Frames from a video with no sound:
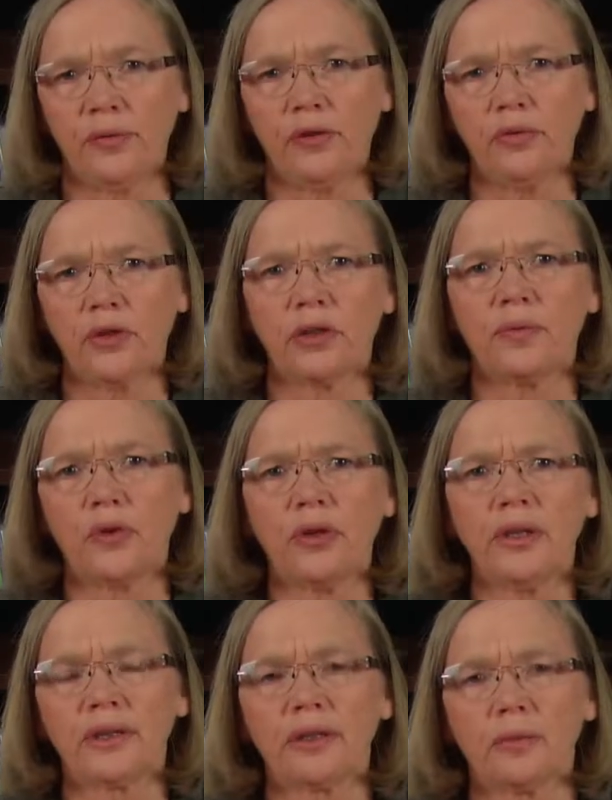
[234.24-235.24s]
if you've got a
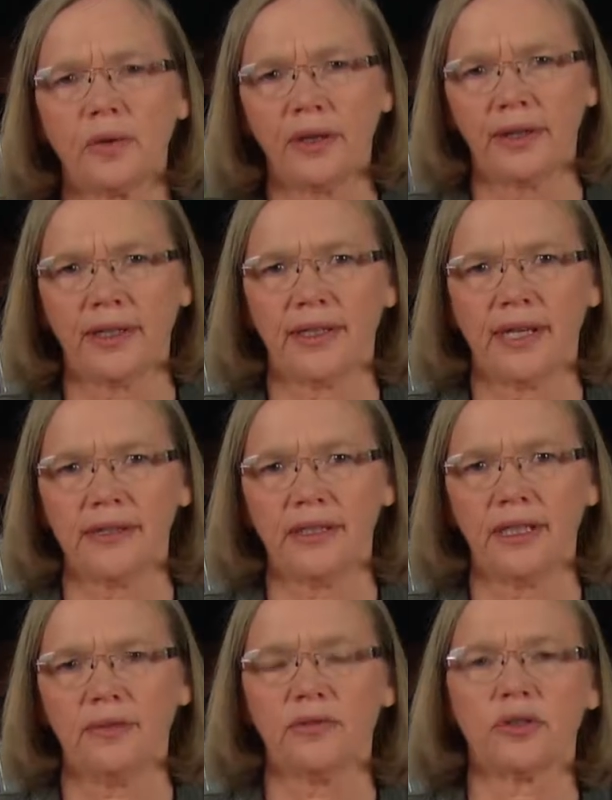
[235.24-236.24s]
very little one that hasn't
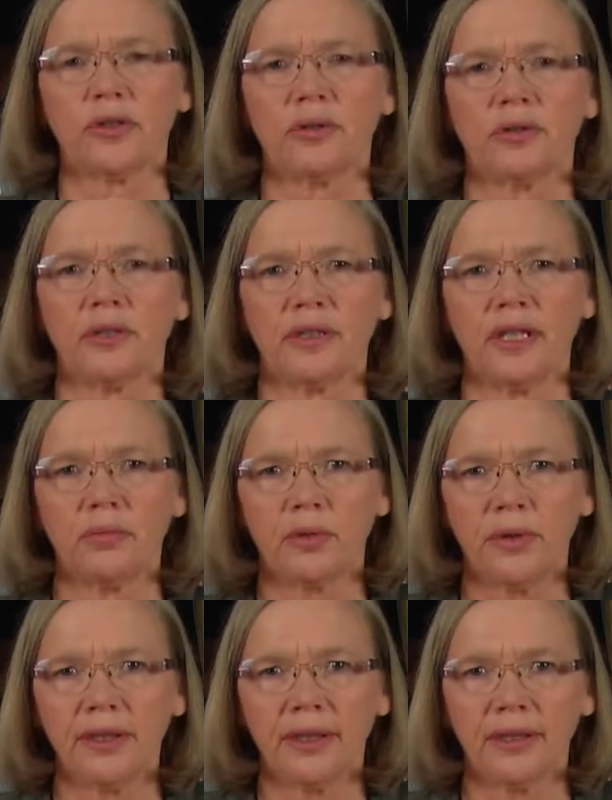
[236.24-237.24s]
even started
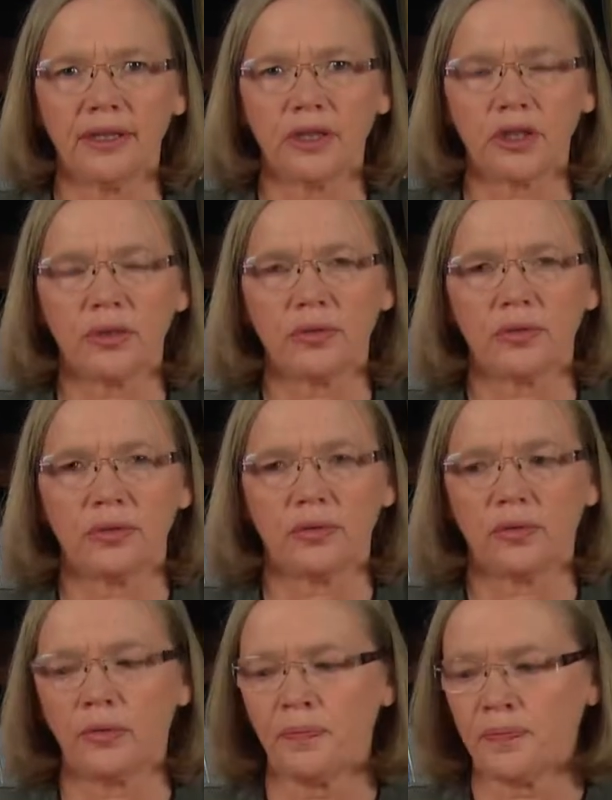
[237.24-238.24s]
number recognition or,
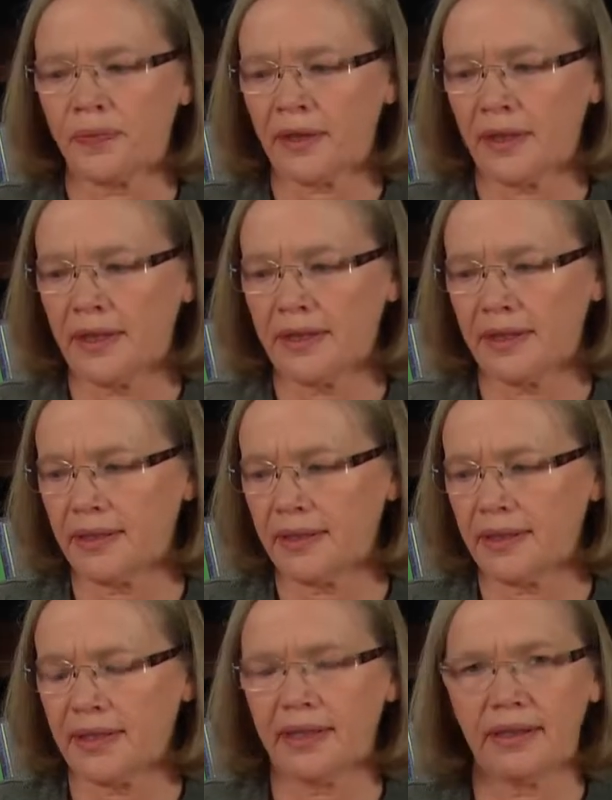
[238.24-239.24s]
or doesn't
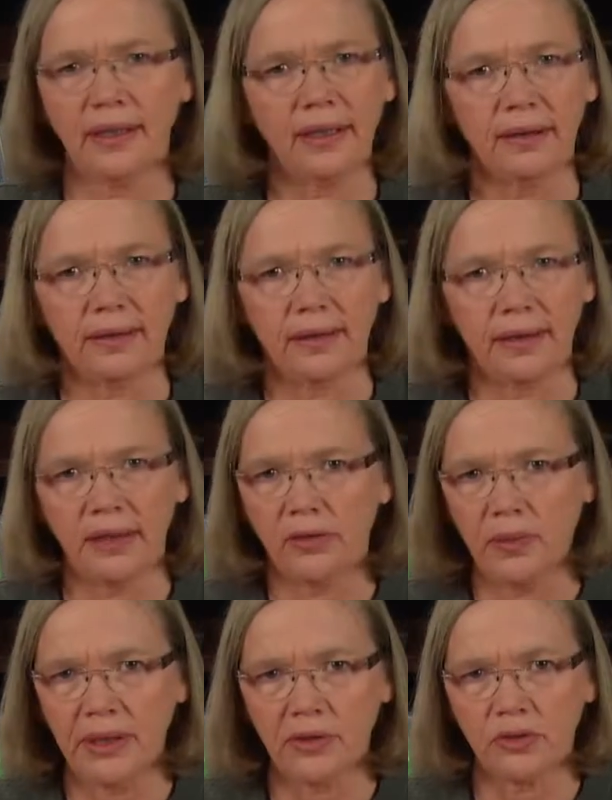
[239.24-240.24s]
understand anything and never been